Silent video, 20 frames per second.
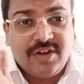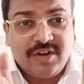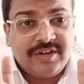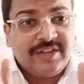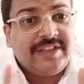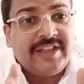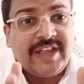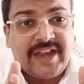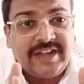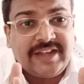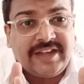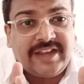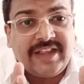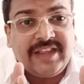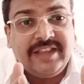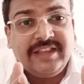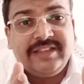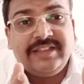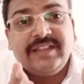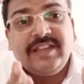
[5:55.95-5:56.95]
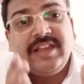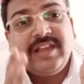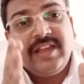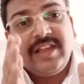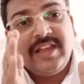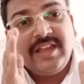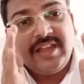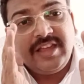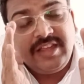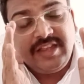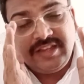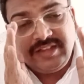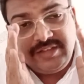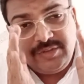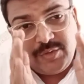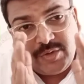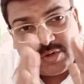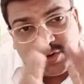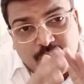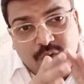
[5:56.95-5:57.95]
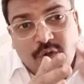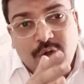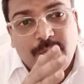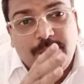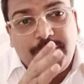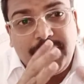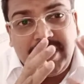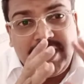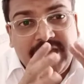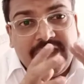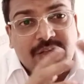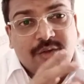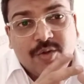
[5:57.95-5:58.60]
On that case, your co-pay,